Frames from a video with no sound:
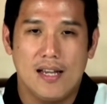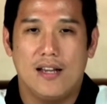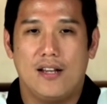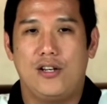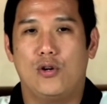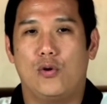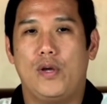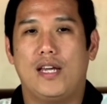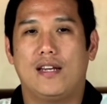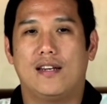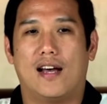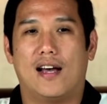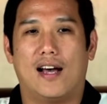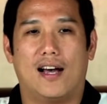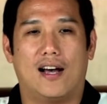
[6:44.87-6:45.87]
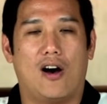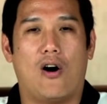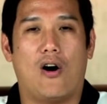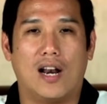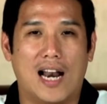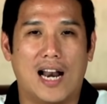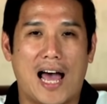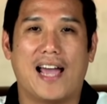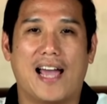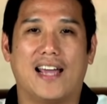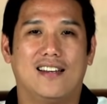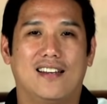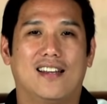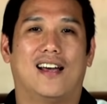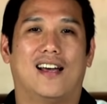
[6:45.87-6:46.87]
doing the
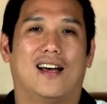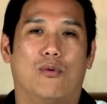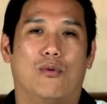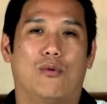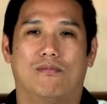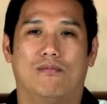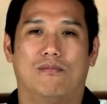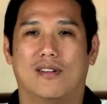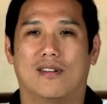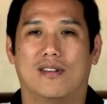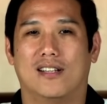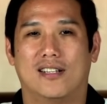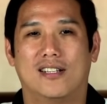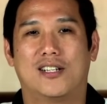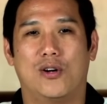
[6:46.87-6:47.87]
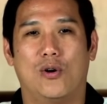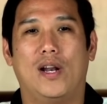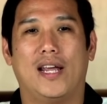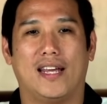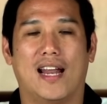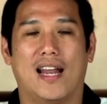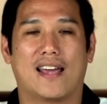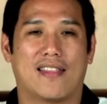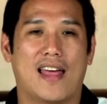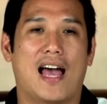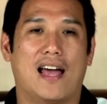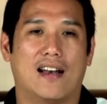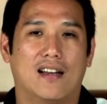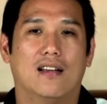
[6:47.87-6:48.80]
online schooling like that.